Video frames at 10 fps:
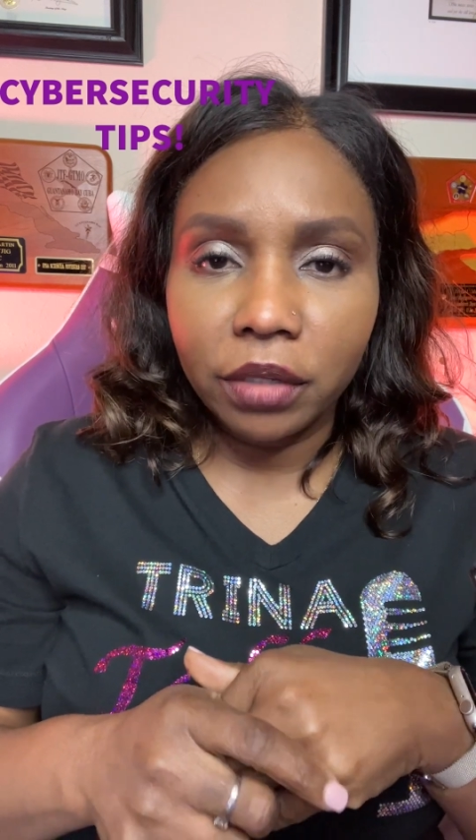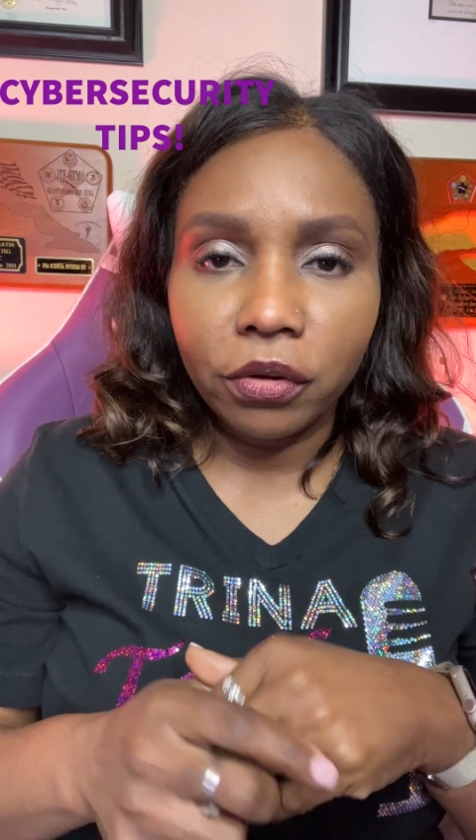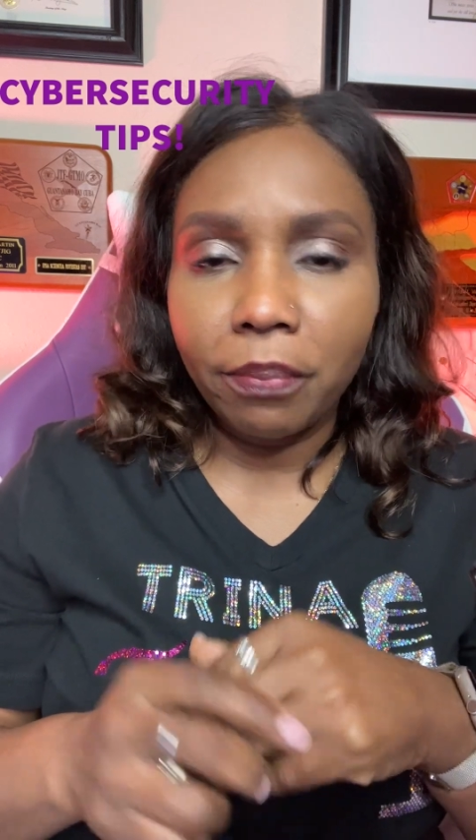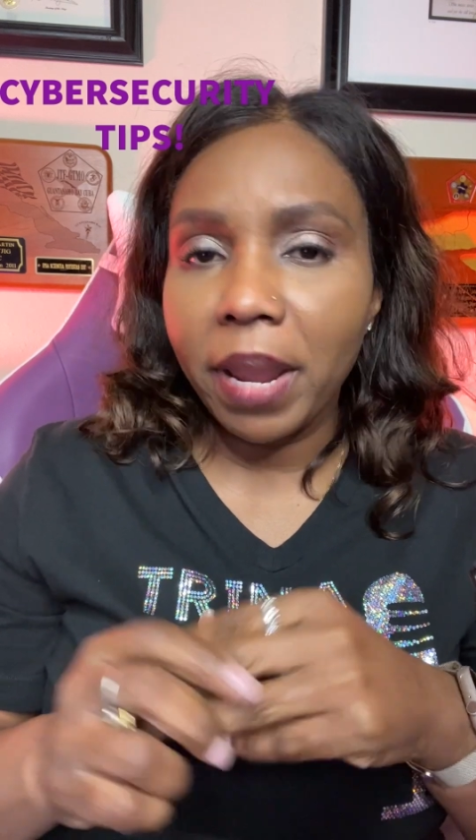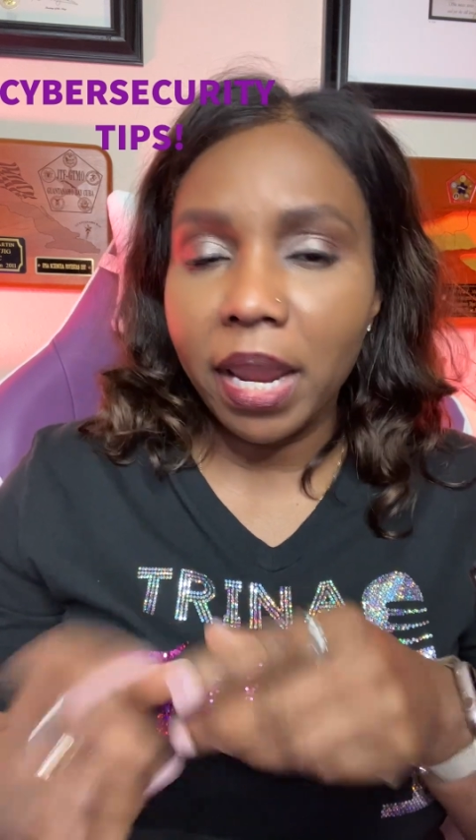your
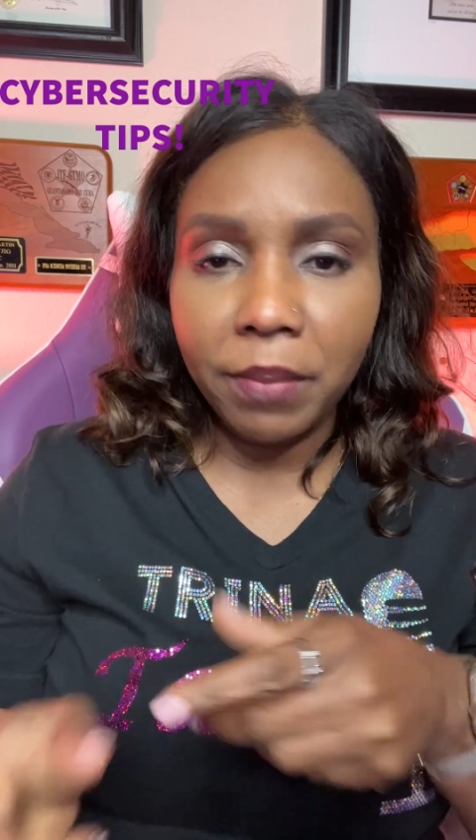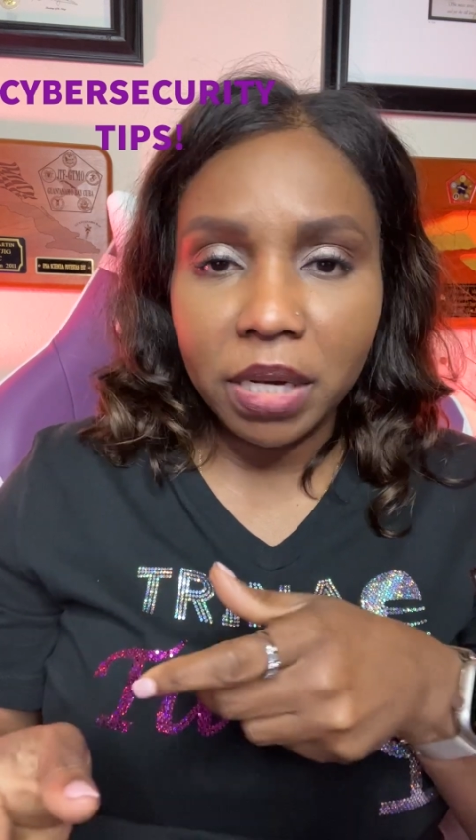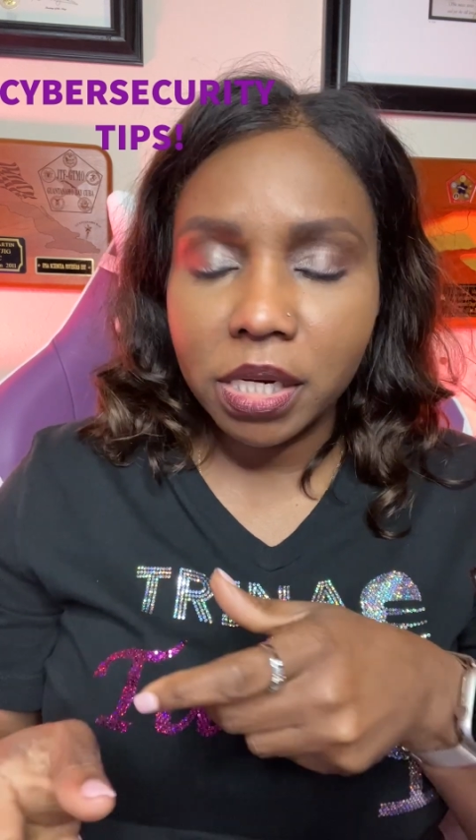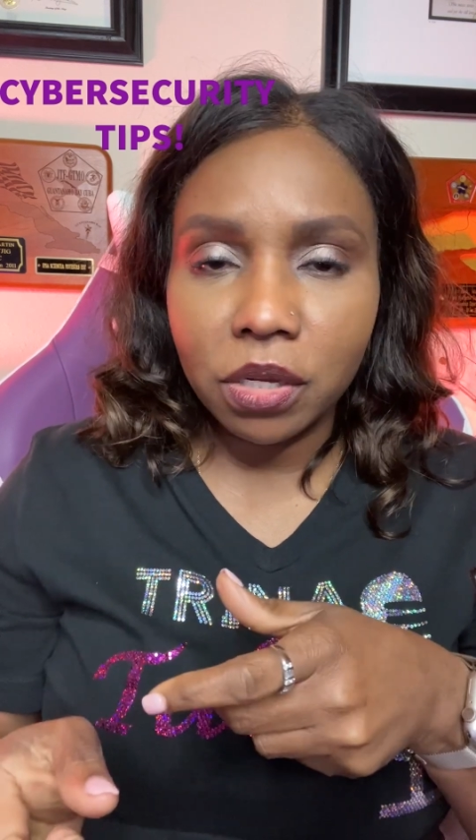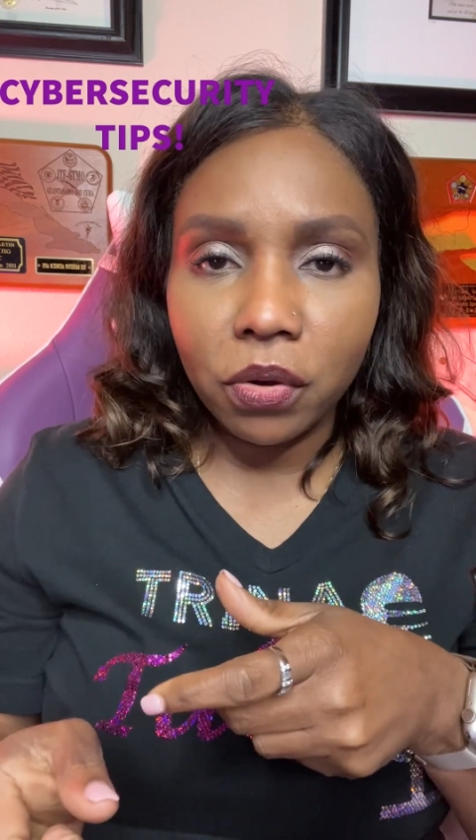payment
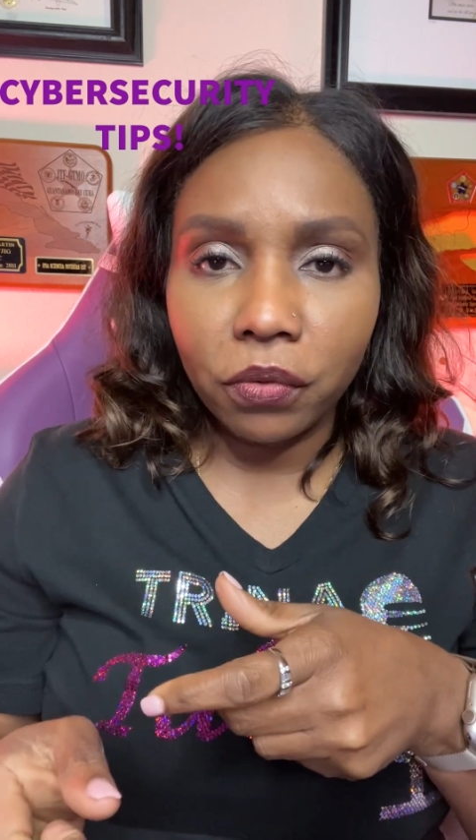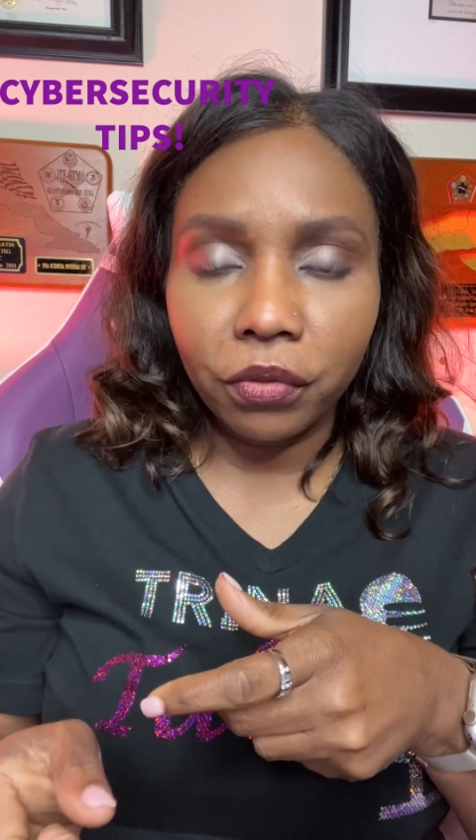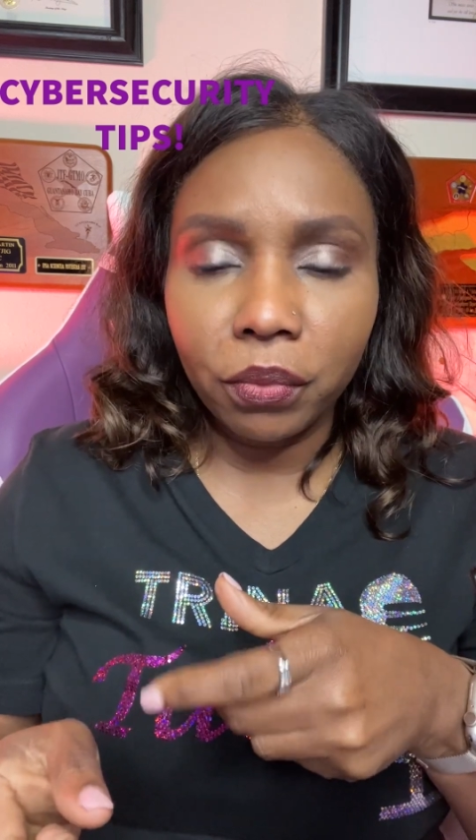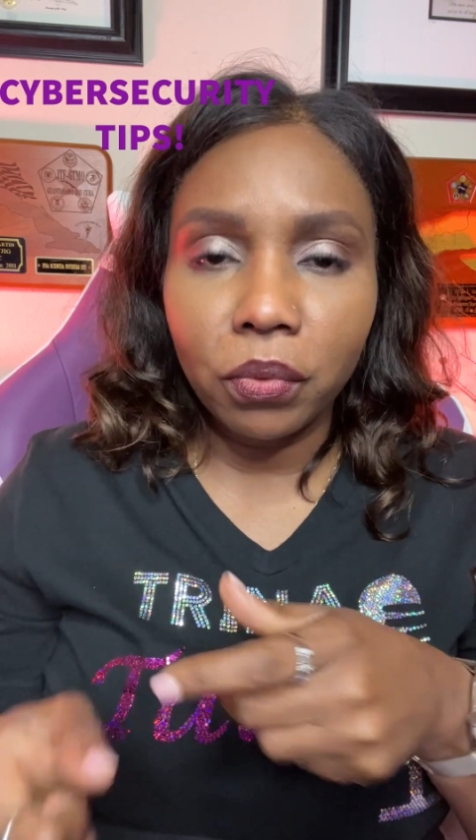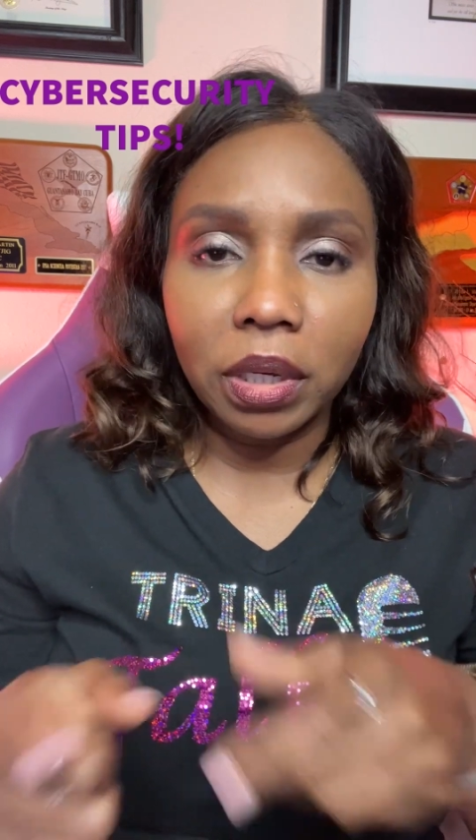didn't go
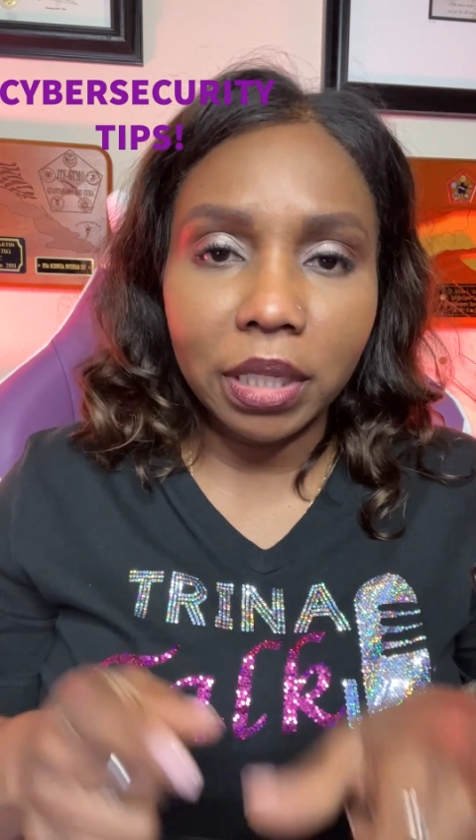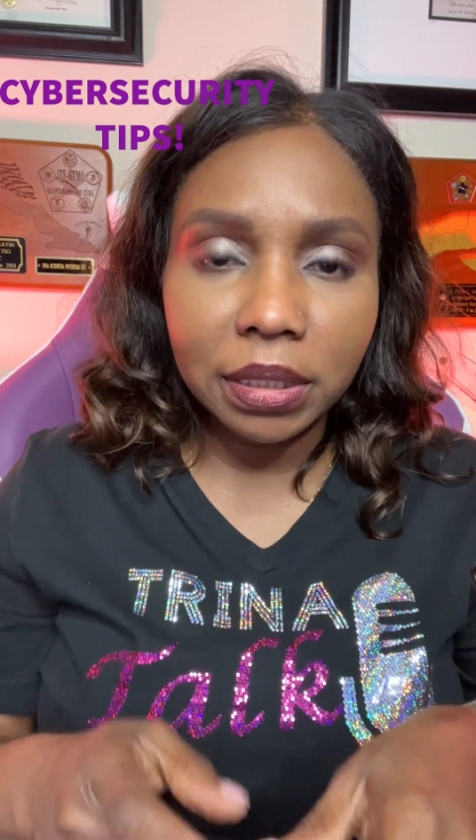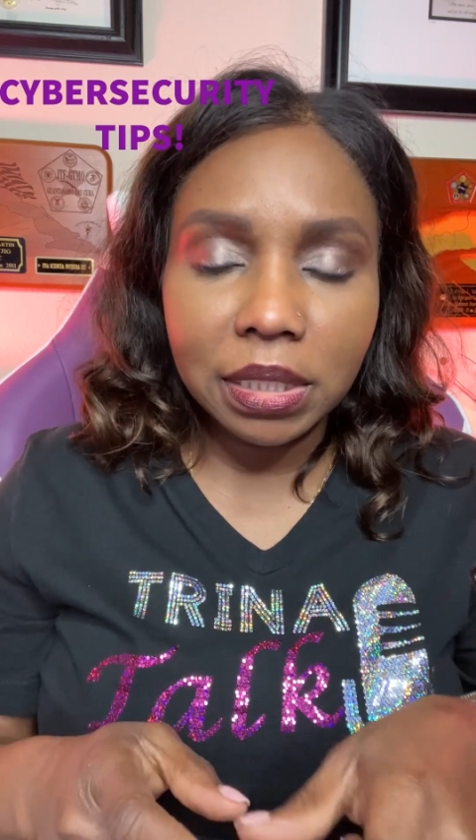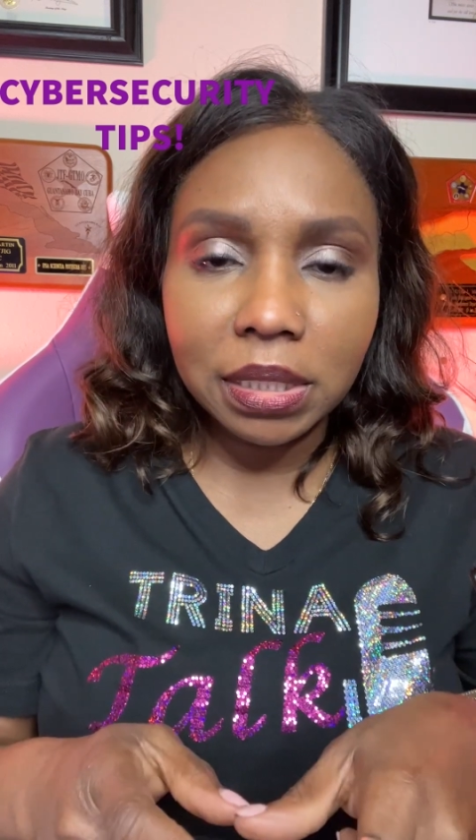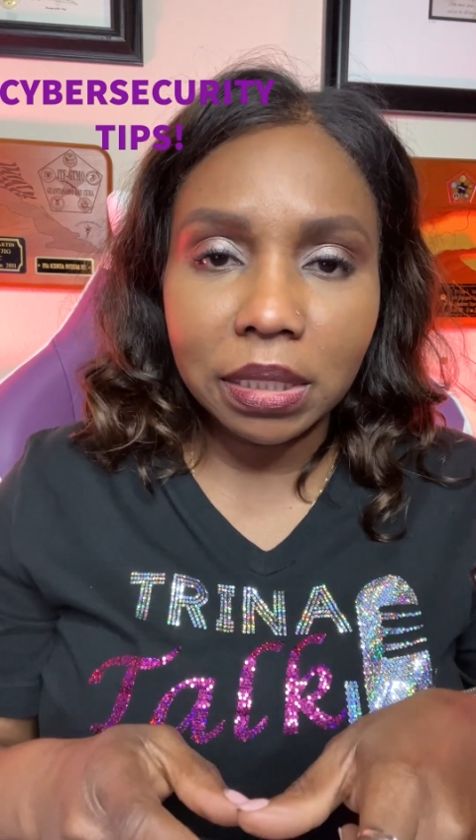through. Click
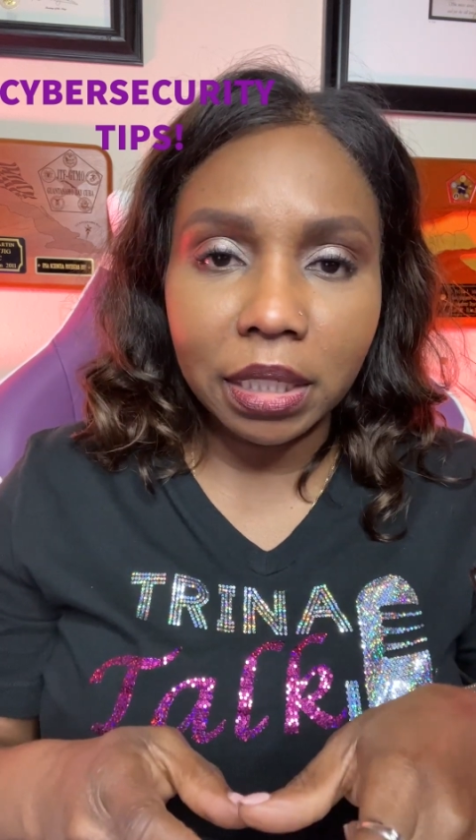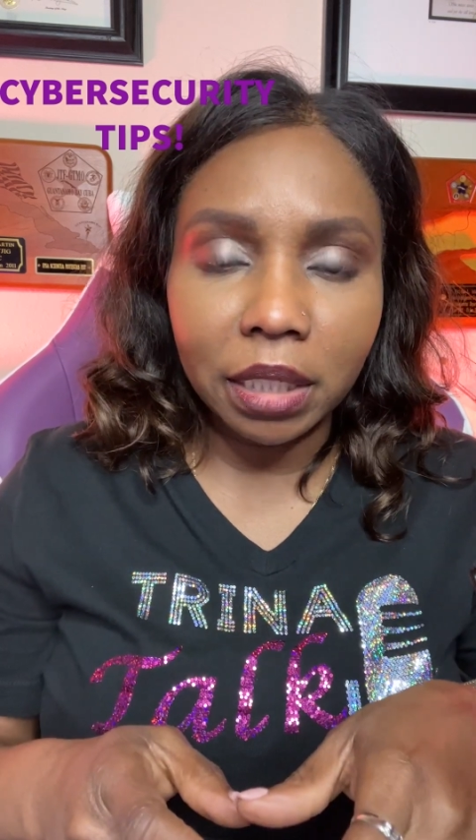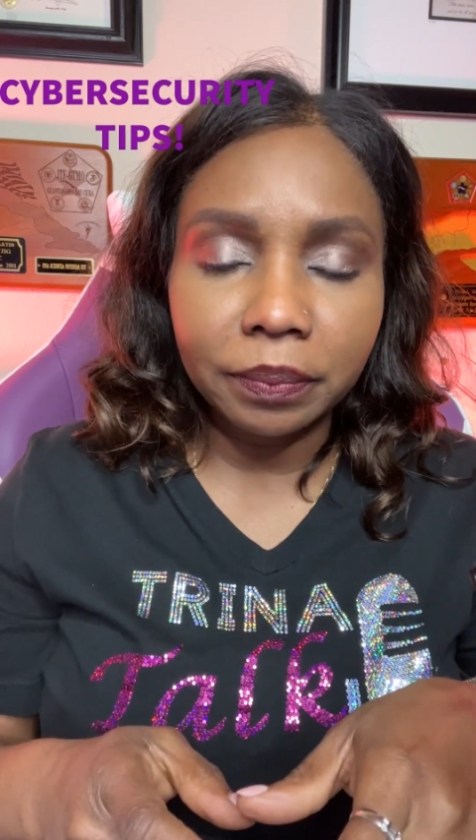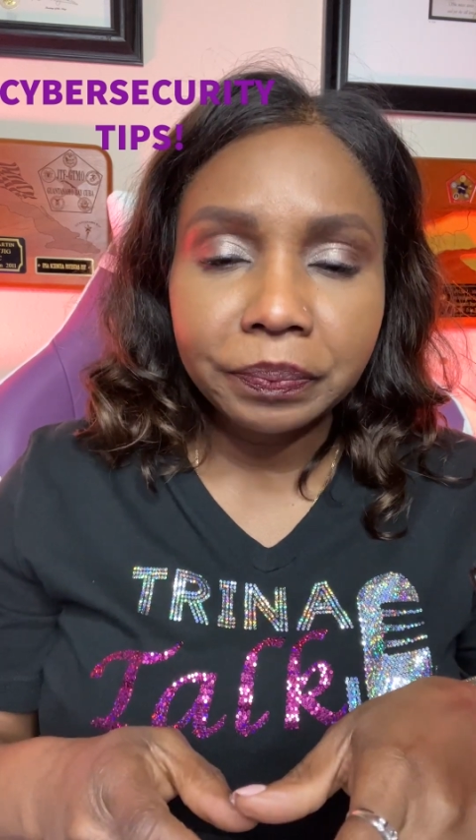this link.